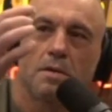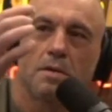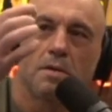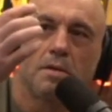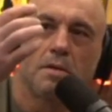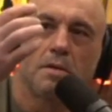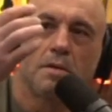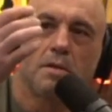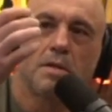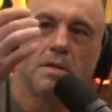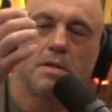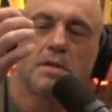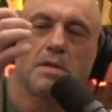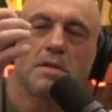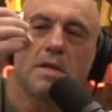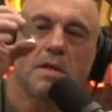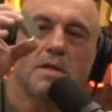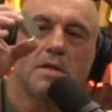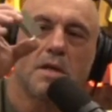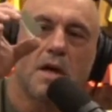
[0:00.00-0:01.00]
So this you, is like
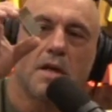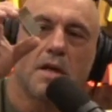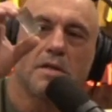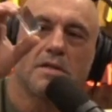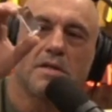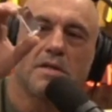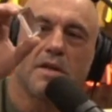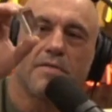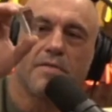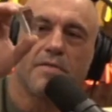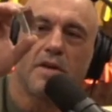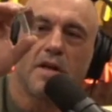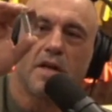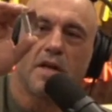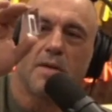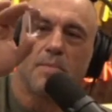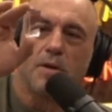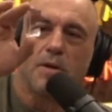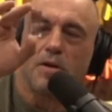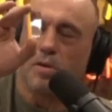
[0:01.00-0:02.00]
the kind of stuff a
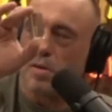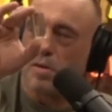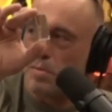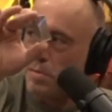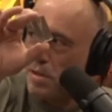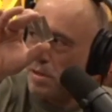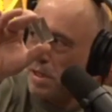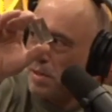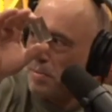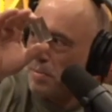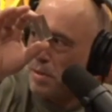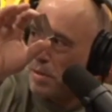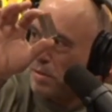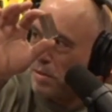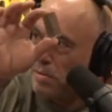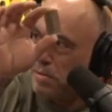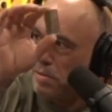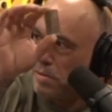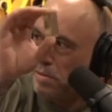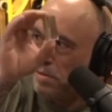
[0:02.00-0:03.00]
hippie girl would keep on her
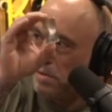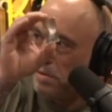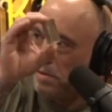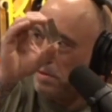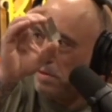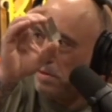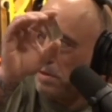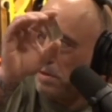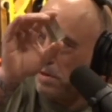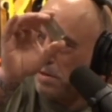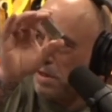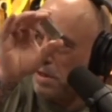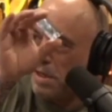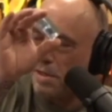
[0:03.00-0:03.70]
her desk,